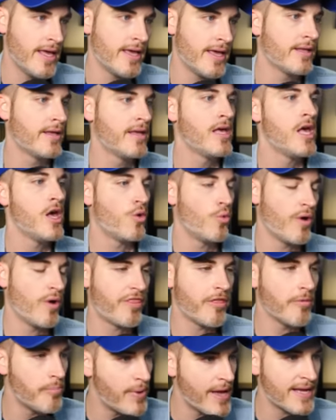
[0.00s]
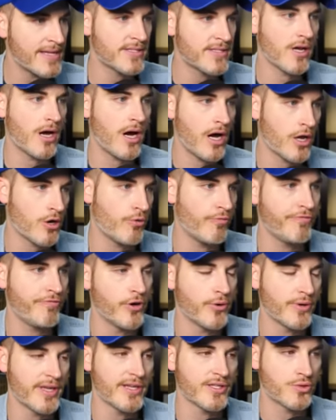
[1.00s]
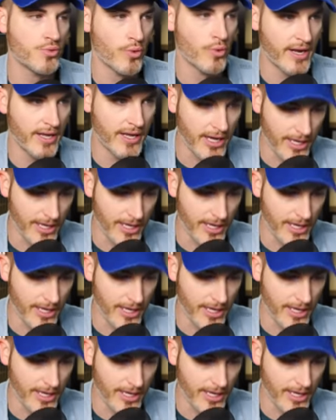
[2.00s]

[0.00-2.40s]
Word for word: it with the best autofocus when it